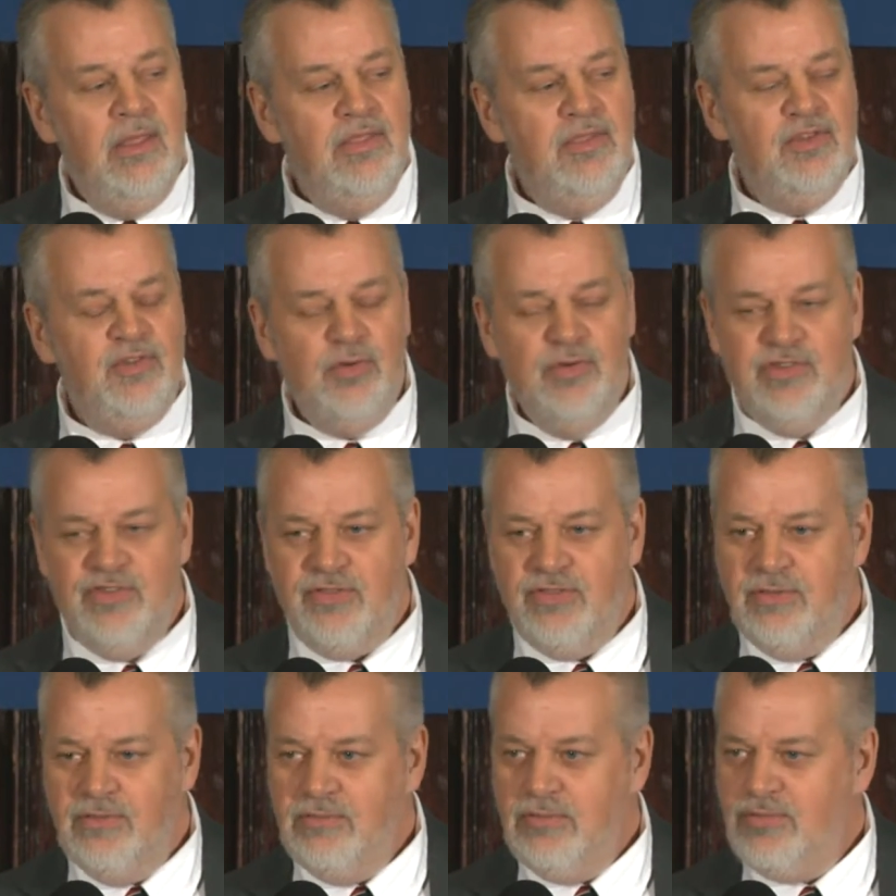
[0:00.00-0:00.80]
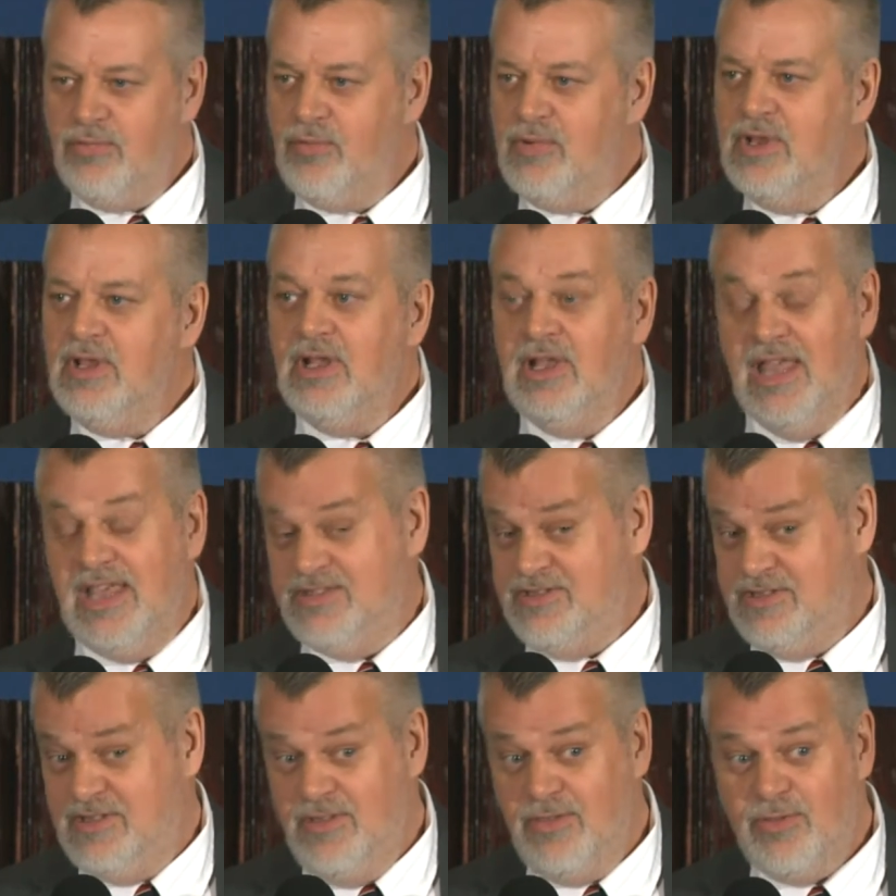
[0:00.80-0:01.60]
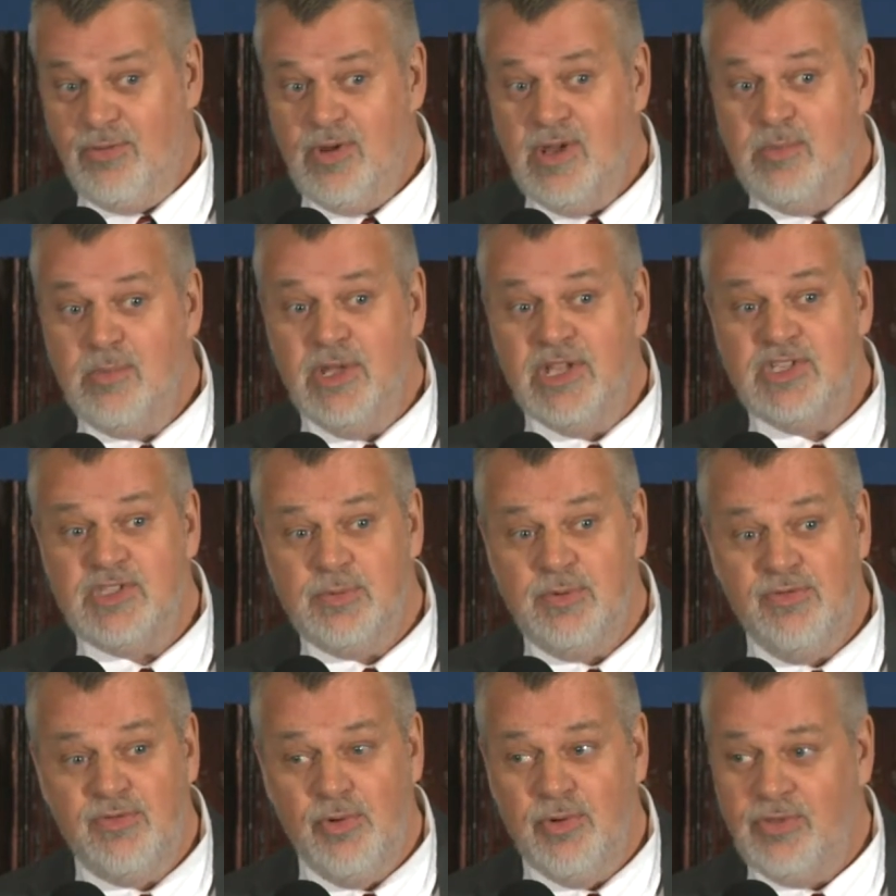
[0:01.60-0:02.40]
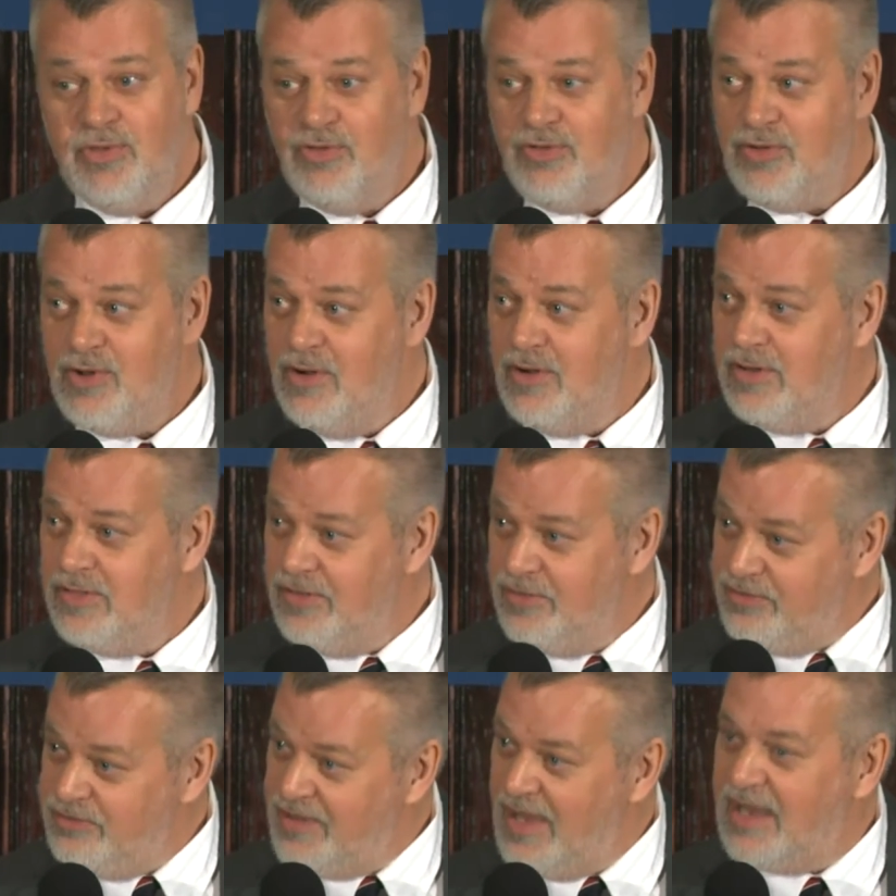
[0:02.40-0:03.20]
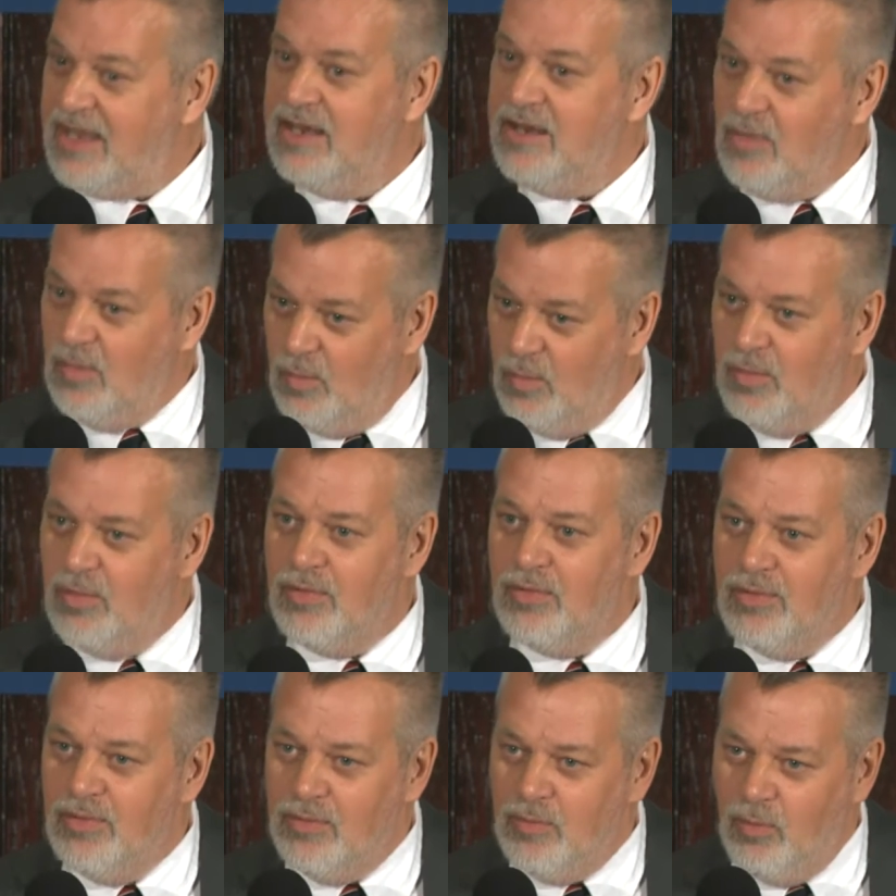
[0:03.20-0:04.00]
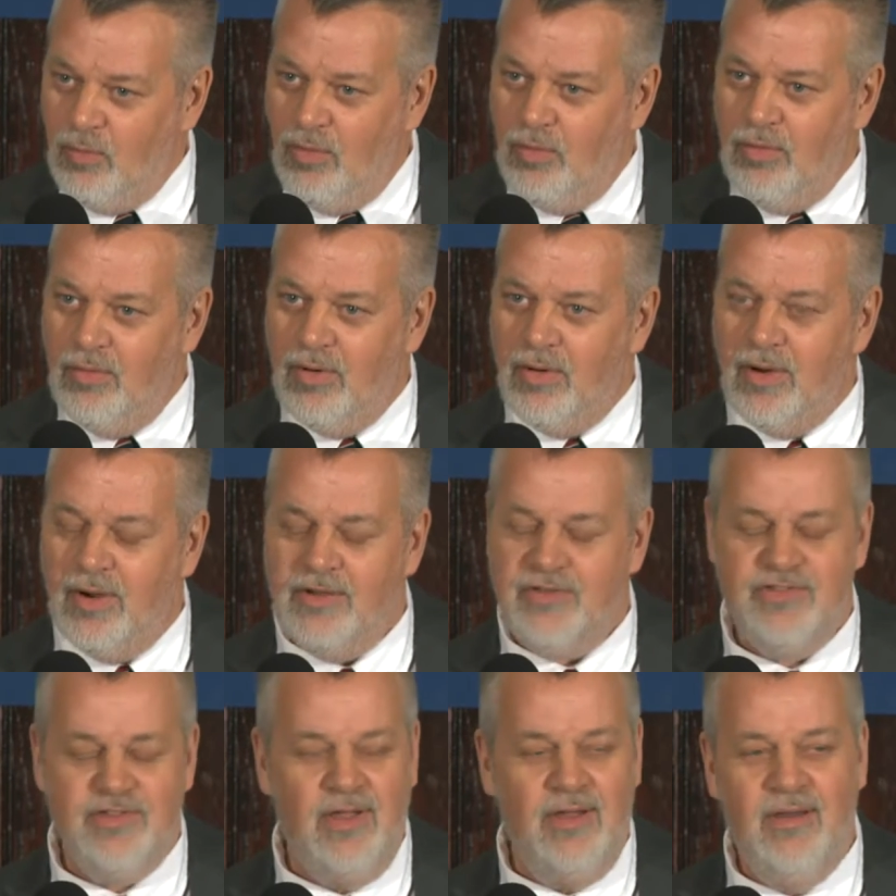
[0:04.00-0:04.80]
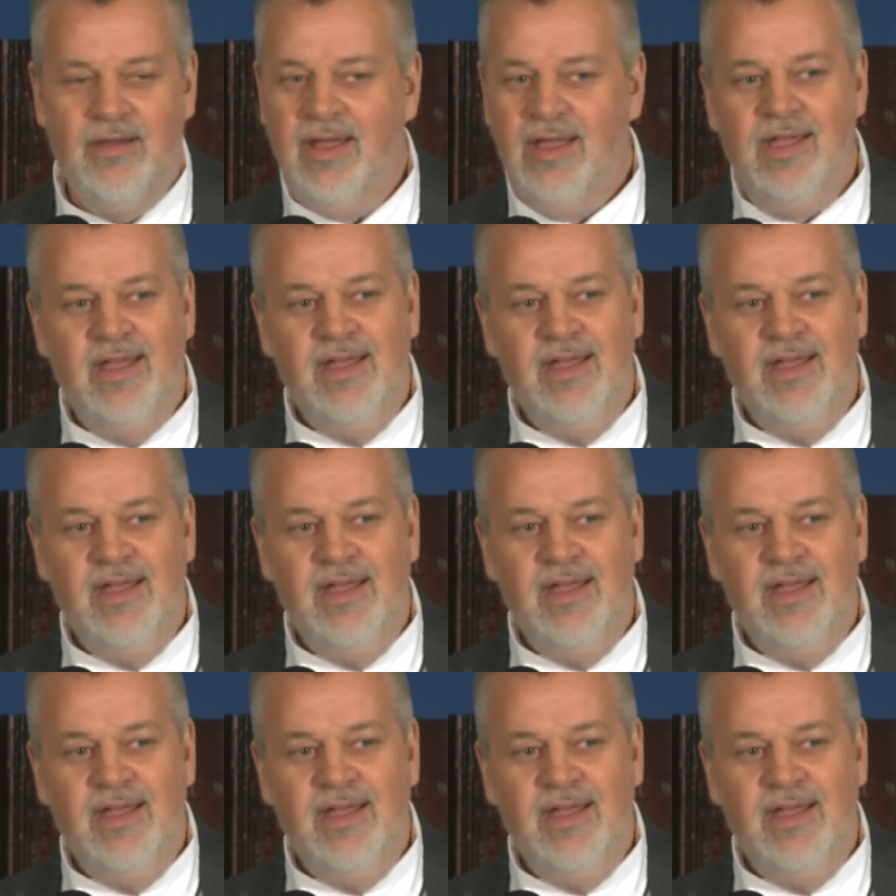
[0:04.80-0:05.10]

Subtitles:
This was less than three months before the start of the Second World War. So